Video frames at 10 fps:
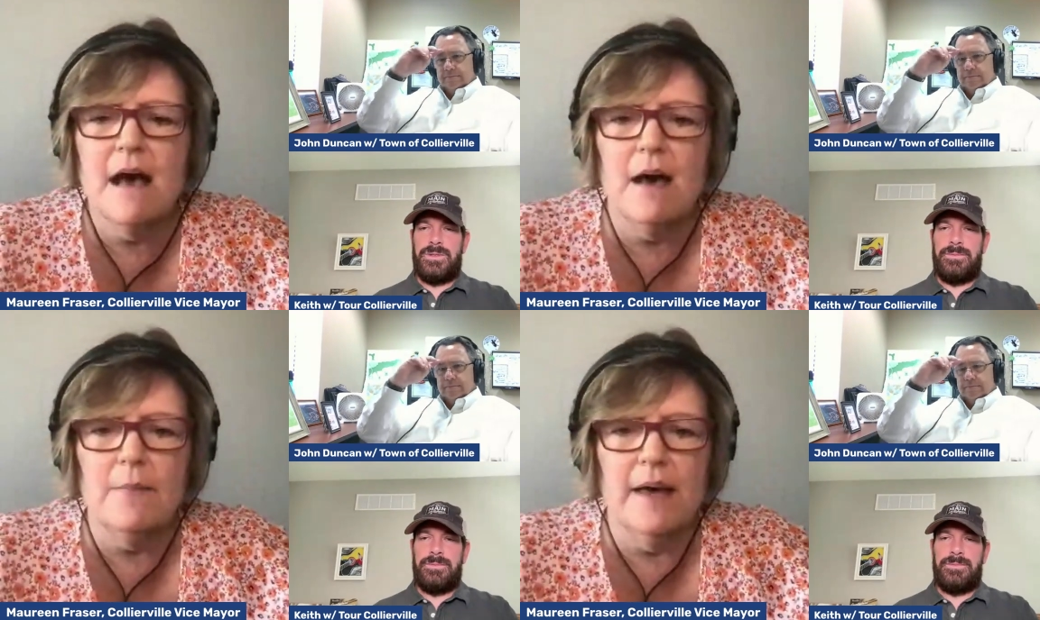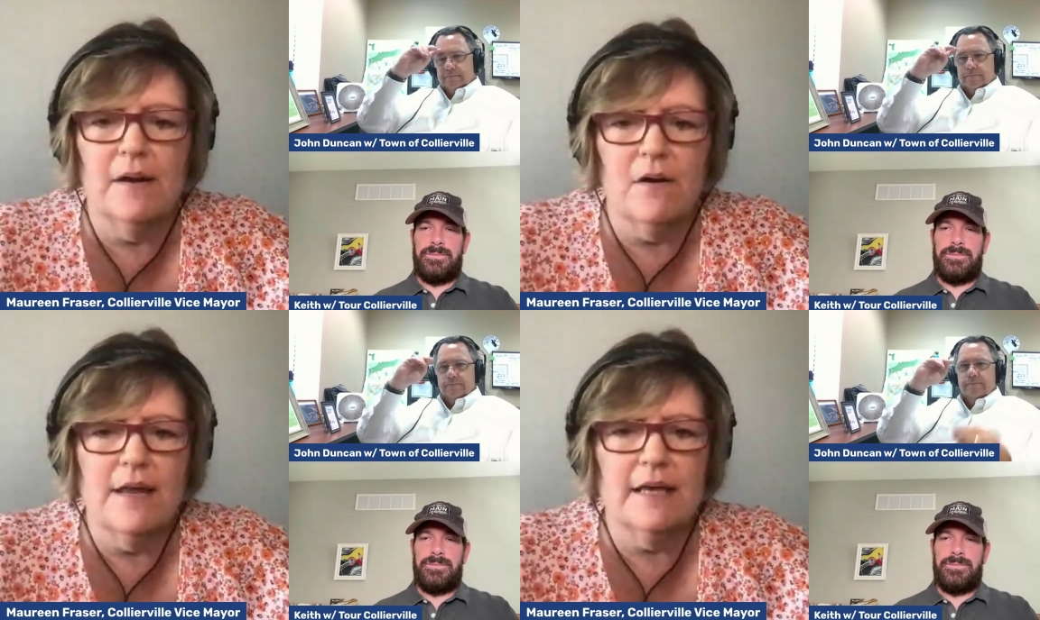Speaker 1: um,
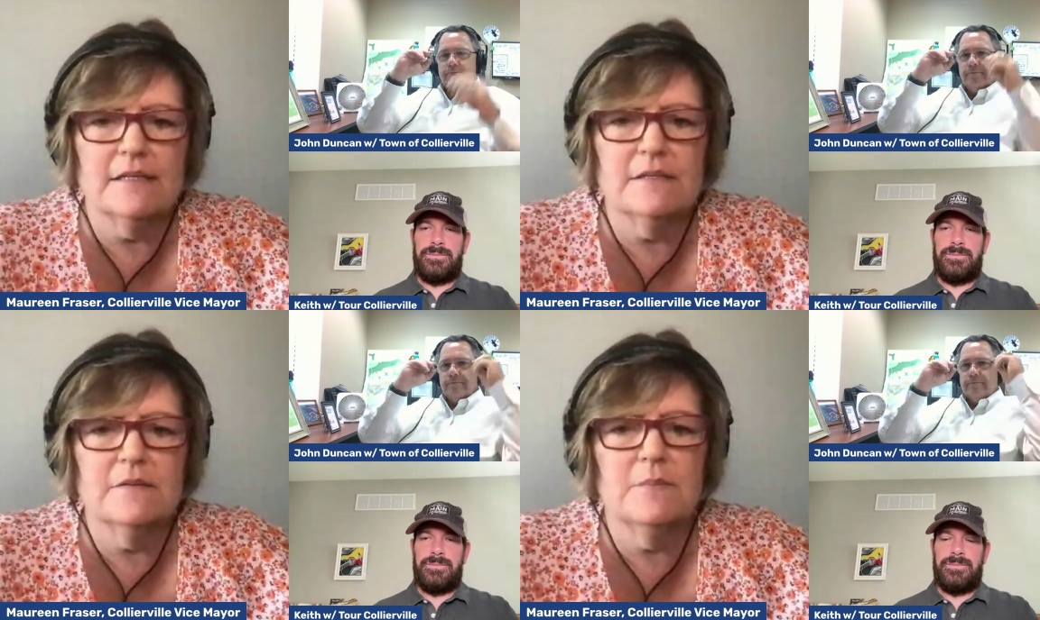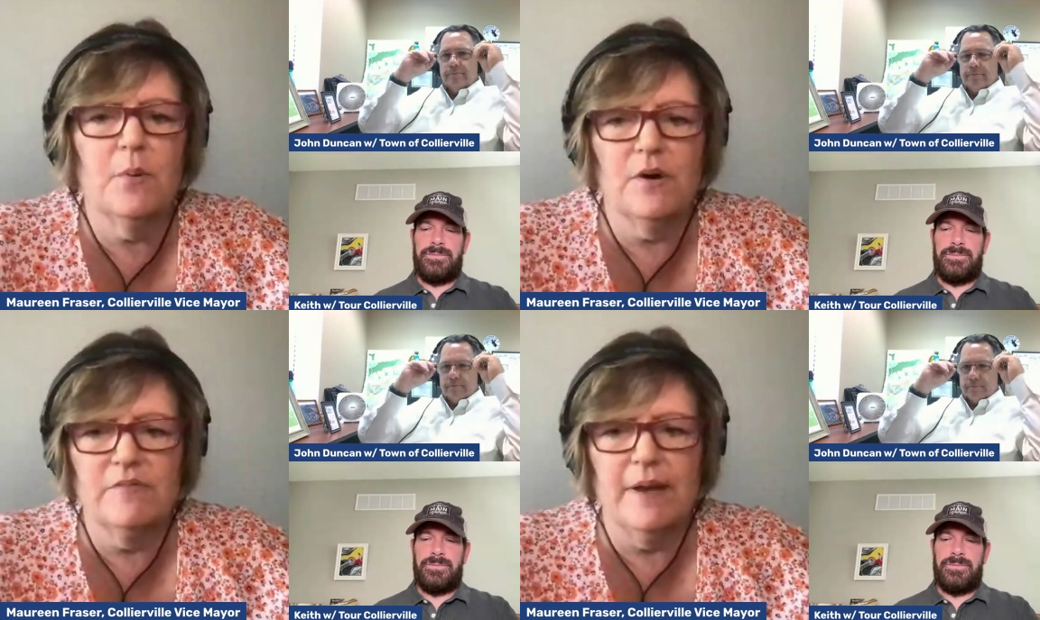at our next
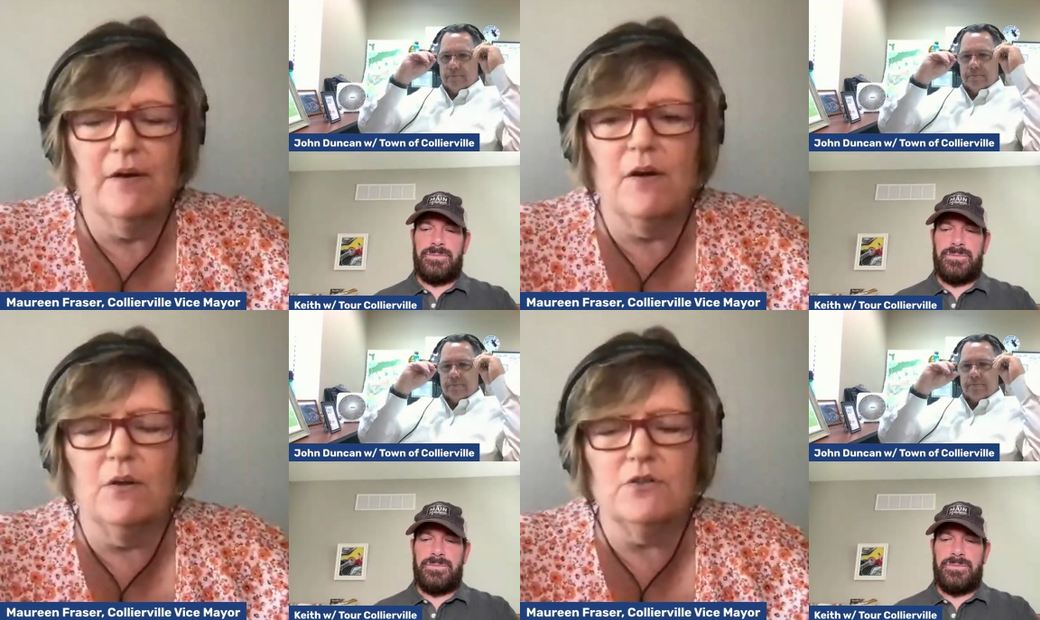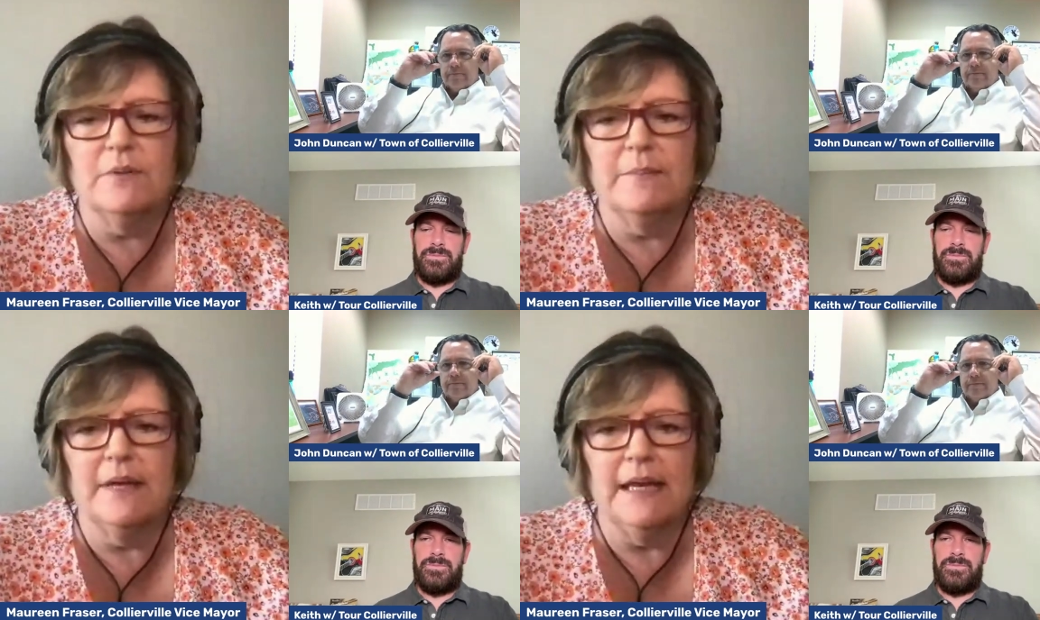Board of Mayor and
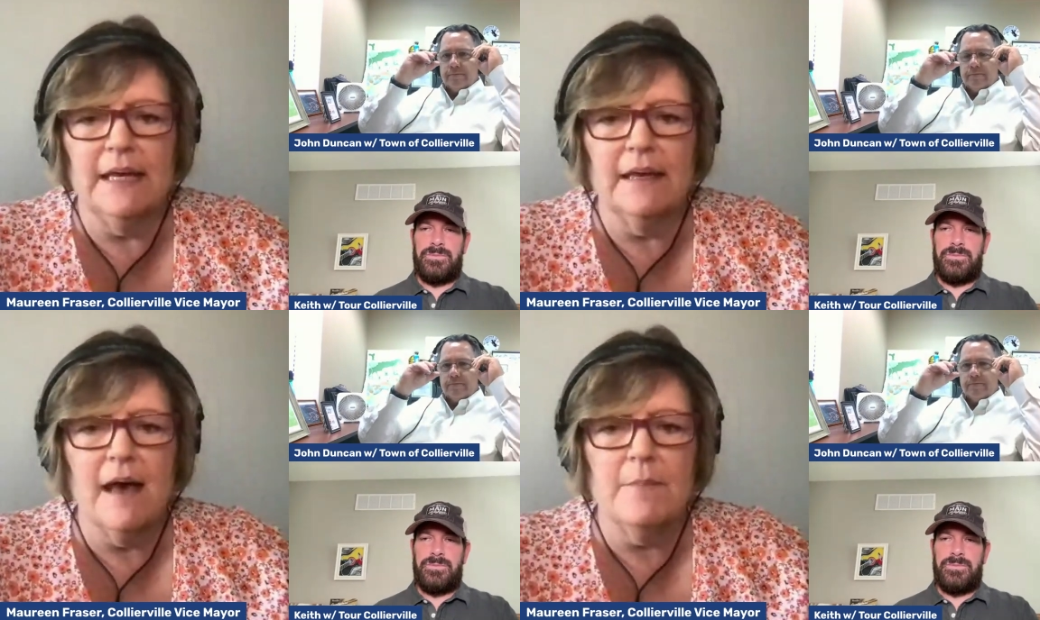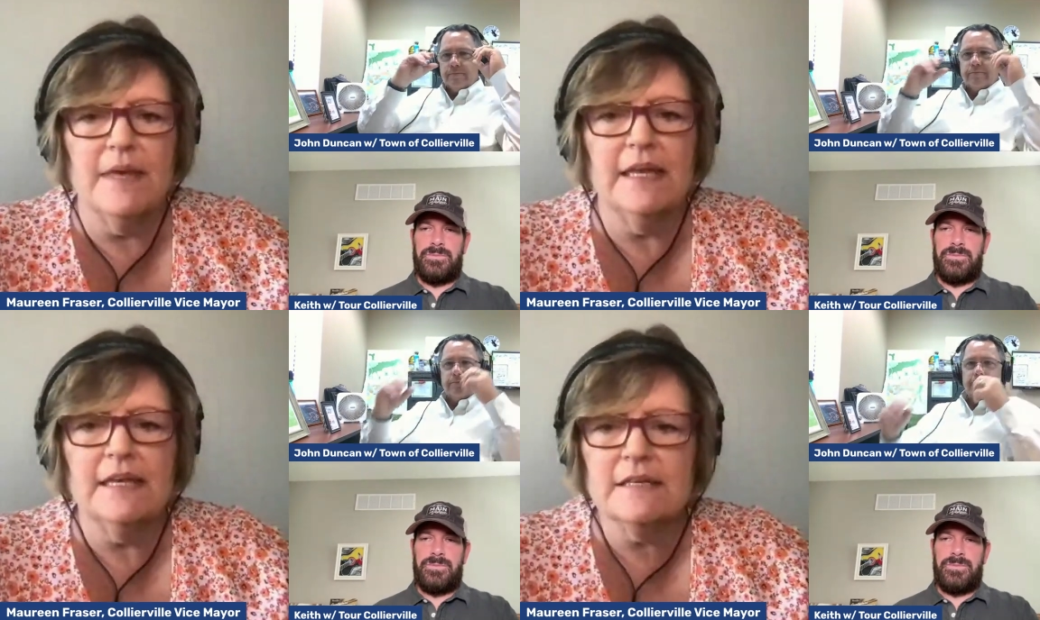Alderman meeting. Um,
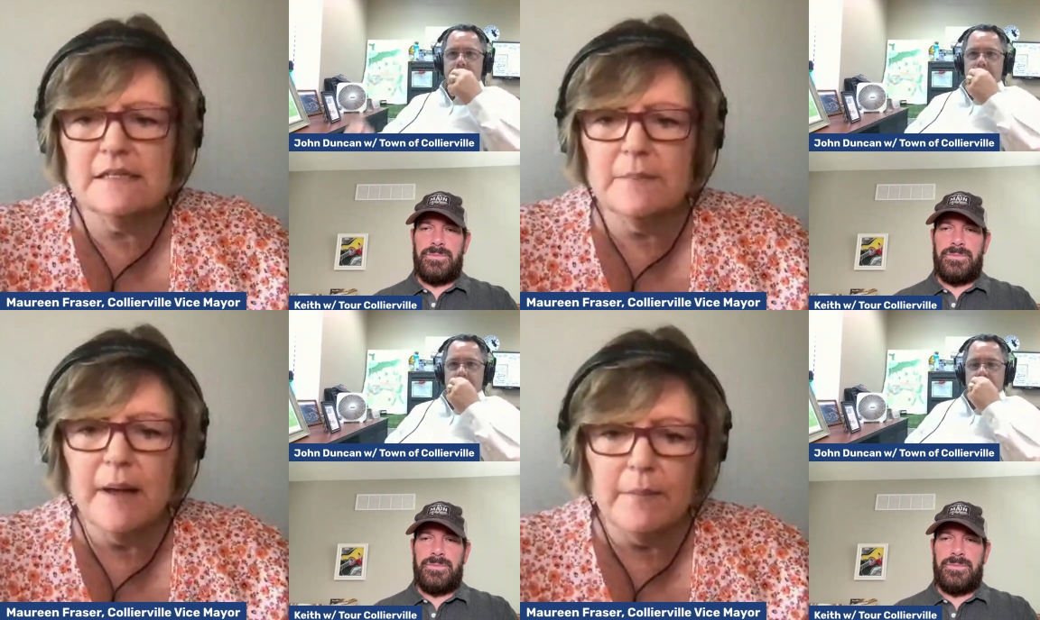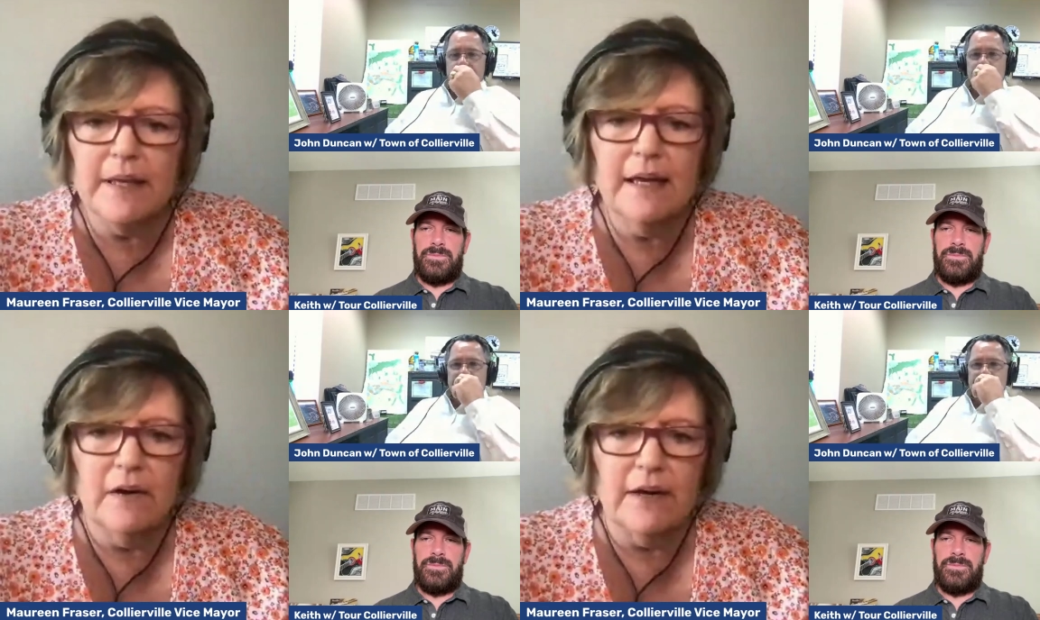it is the
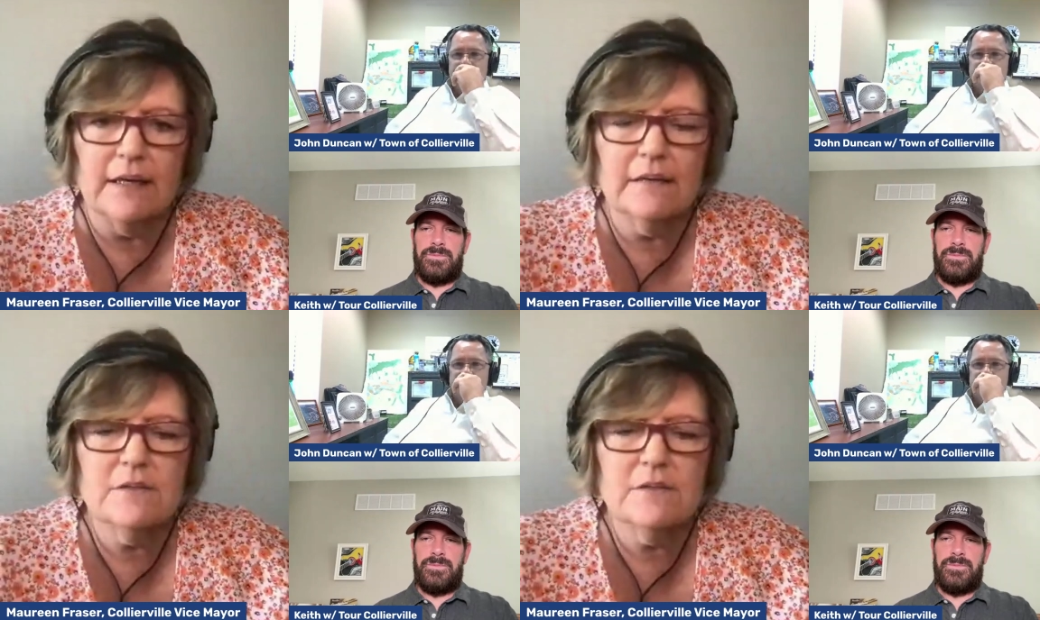public hearing.